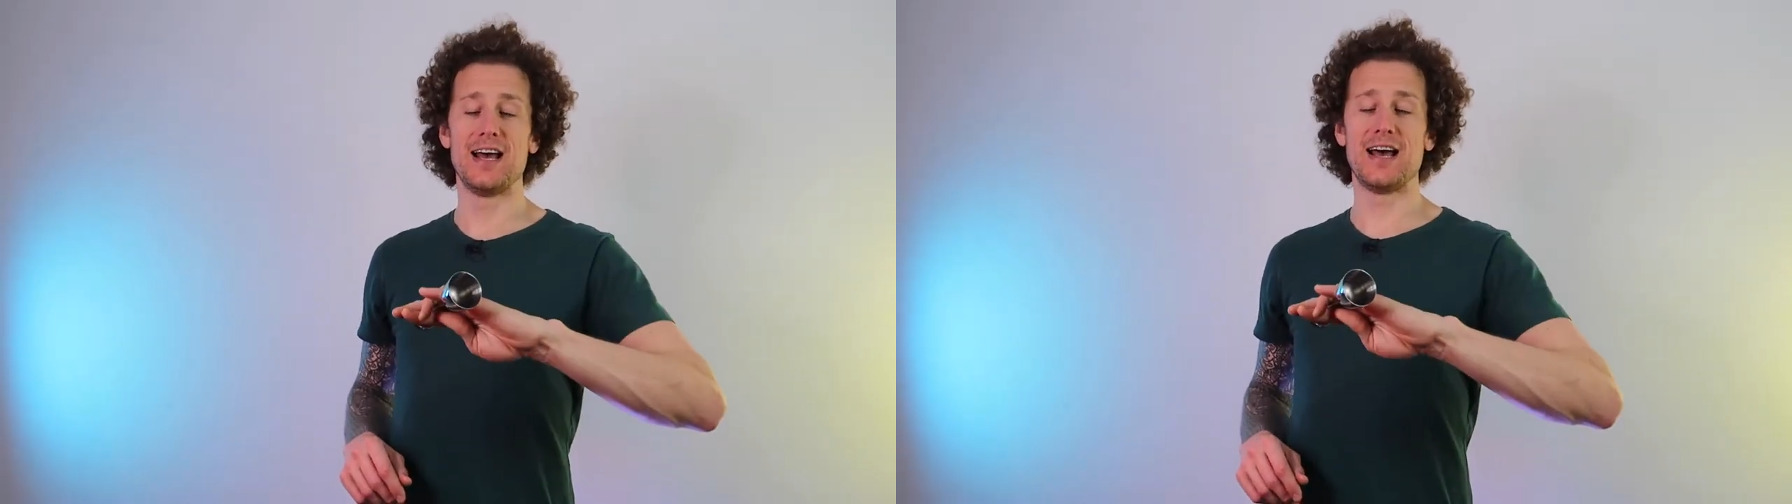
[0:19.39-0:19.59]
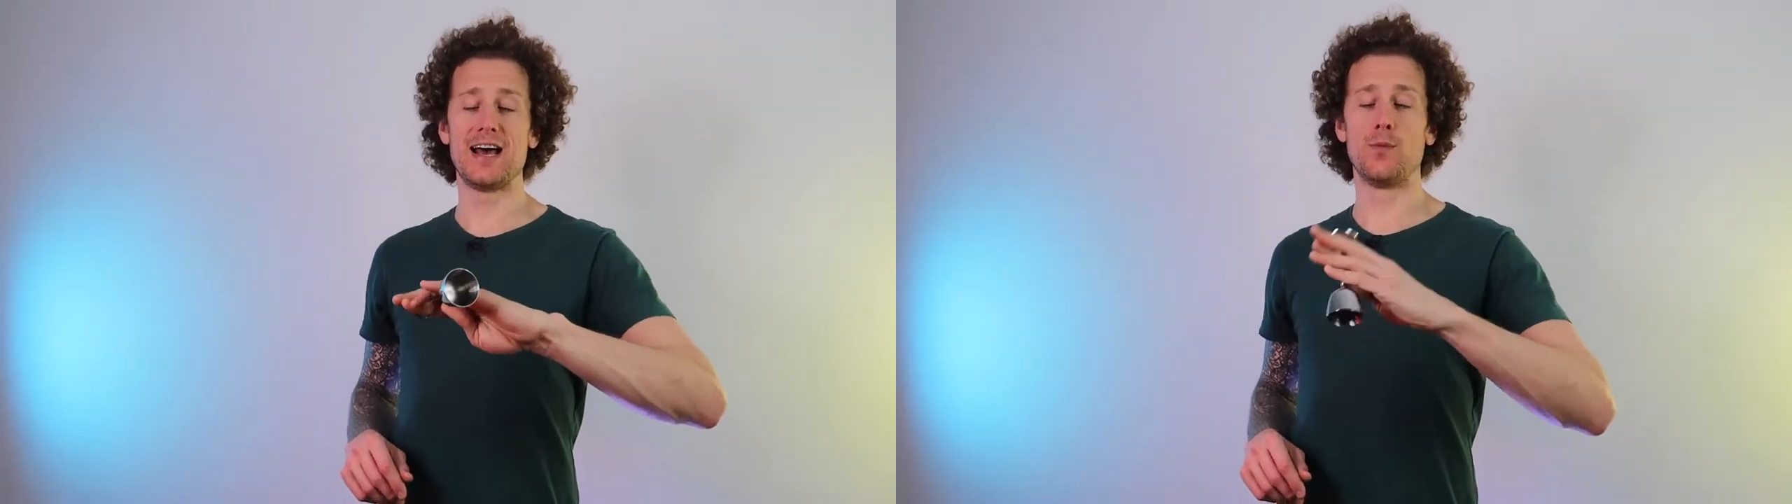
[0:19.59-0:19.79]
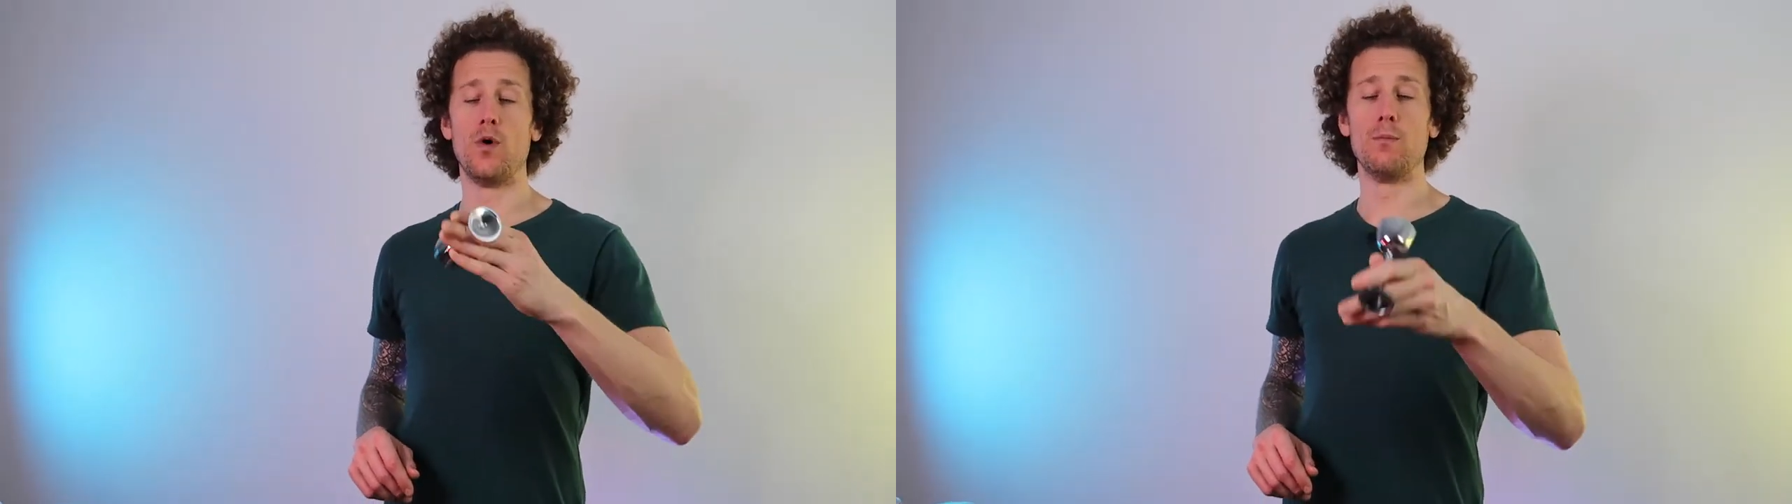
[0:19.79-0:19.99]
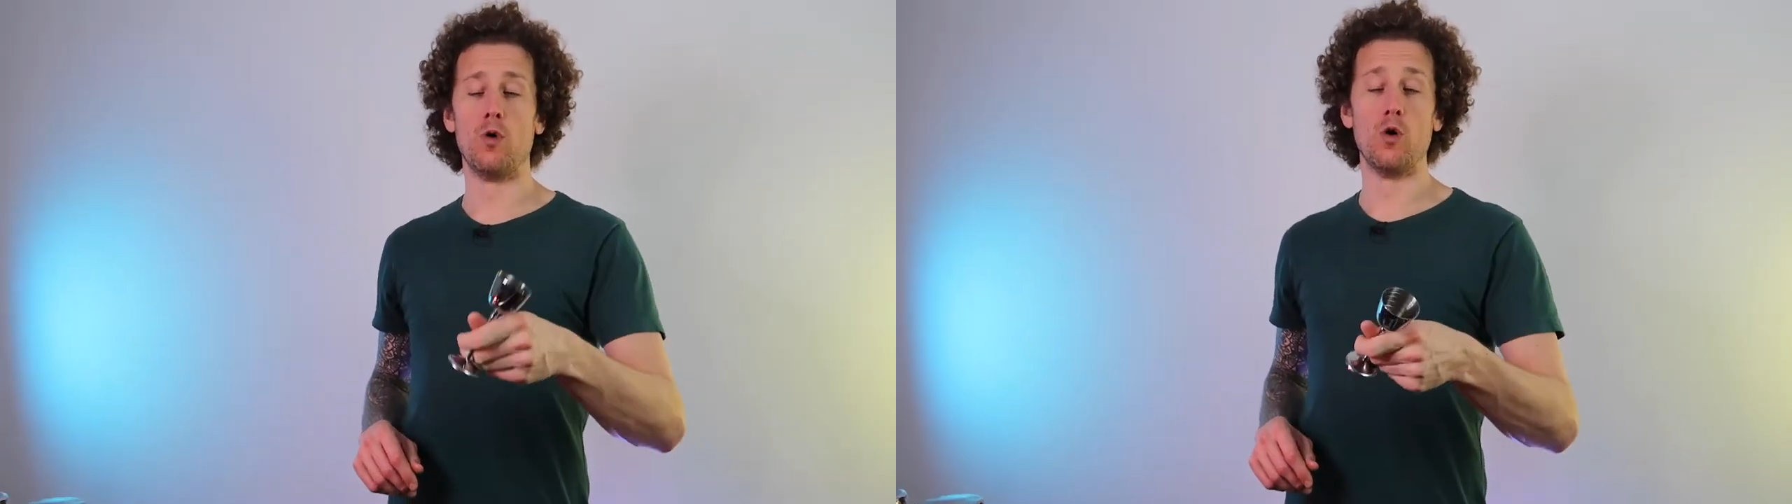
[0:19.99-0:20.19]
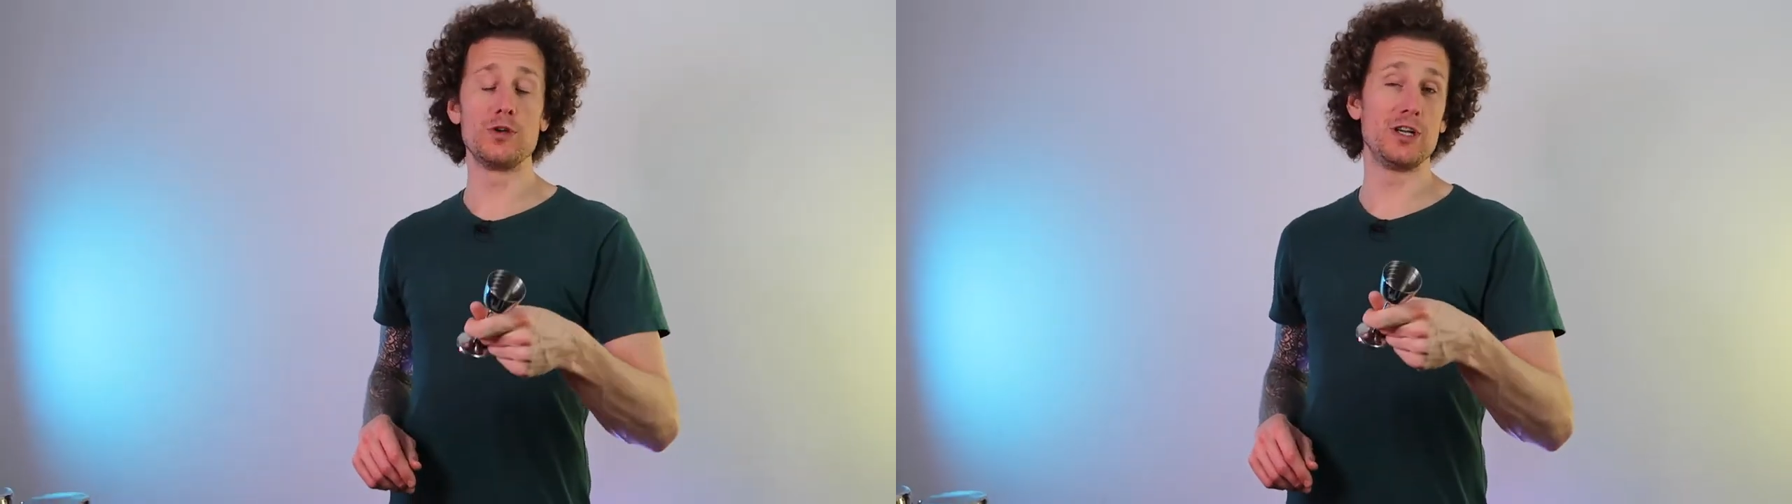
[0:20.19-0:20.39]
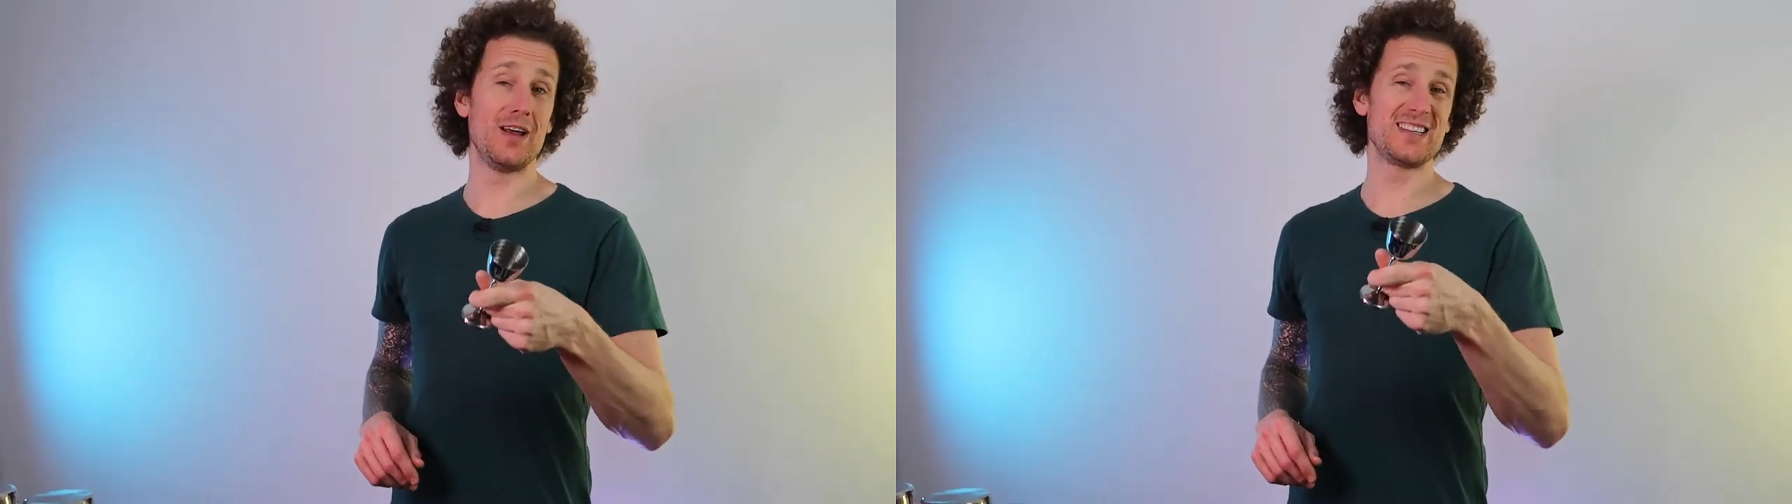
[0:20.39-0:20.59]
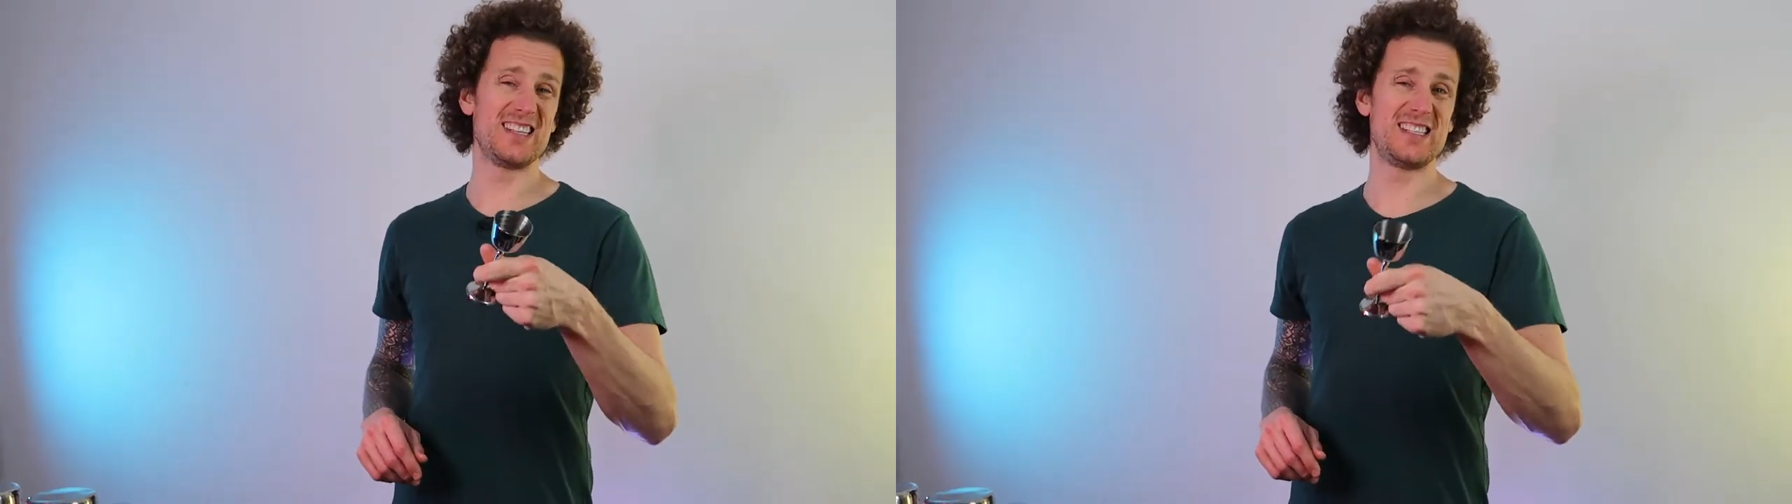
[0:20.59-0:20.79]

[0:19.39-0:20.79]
and what more would you like